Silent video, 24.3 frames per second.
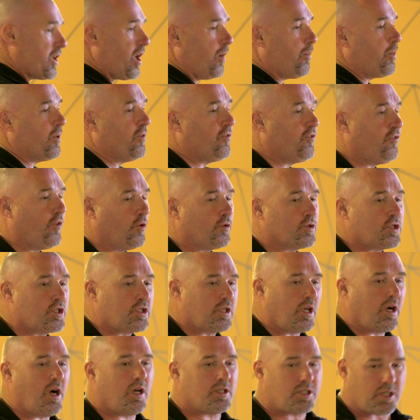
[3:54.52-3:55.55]
a couple of false
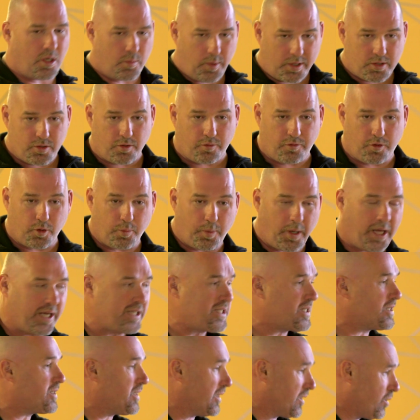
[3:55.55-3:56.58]
starts. I went to a few
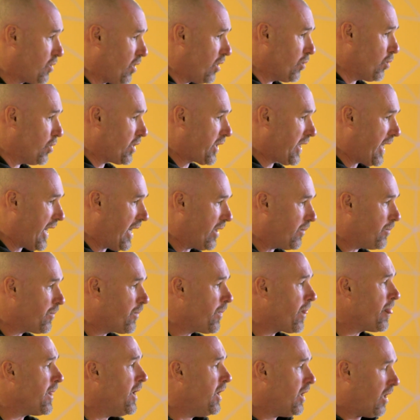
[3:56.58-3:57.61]
places, didn't quite work out.
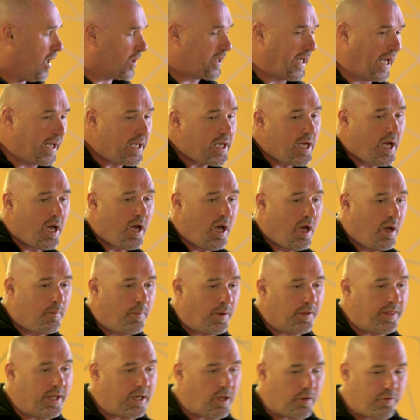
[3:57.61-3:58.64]
Okay.
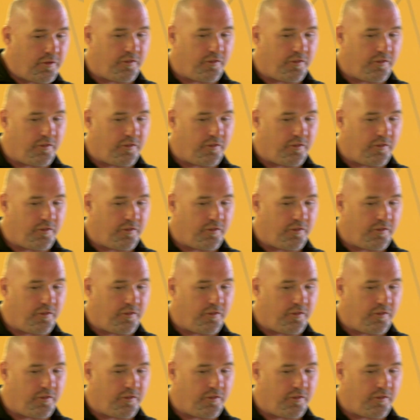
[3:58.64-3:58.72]
But then I